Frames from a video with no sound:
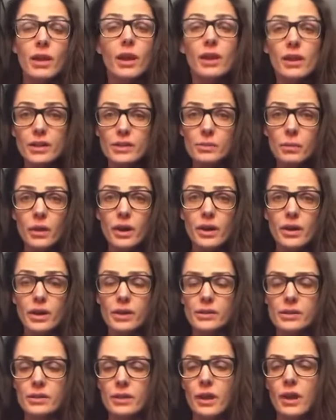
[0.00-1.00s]
It is what it
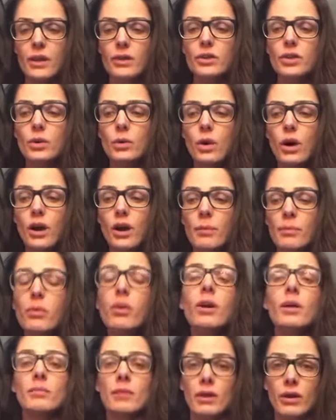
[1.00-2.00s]
is. You are
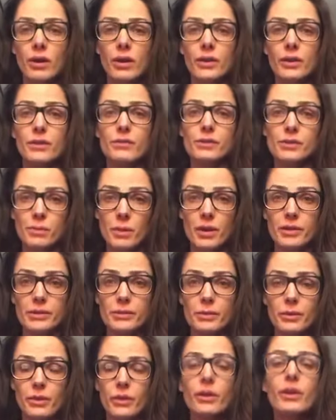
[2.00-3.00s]
primarily
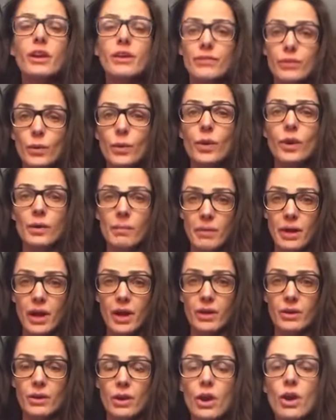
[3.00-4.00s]
responsible, if you are a
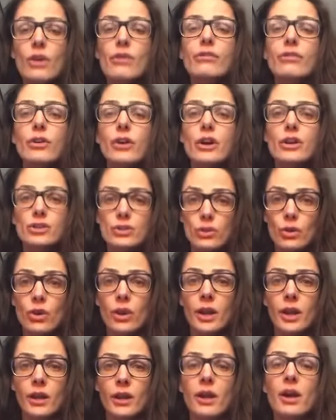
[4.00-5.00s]
man, for
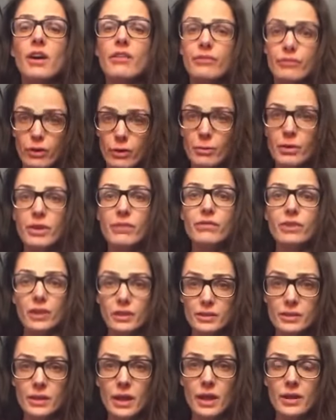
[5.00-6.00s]
assuring affirmative
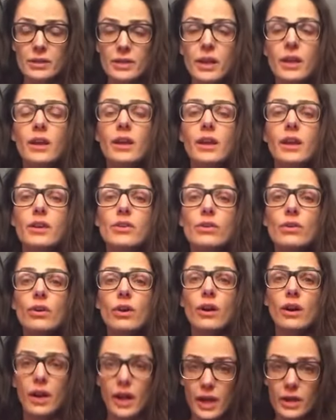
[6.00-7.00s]
consent in
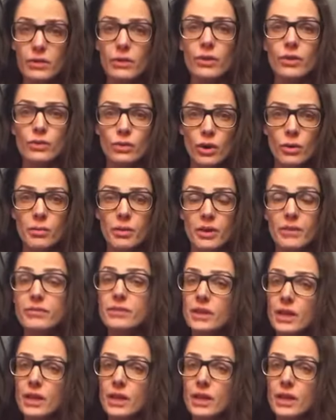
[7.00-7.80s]
your heteronormative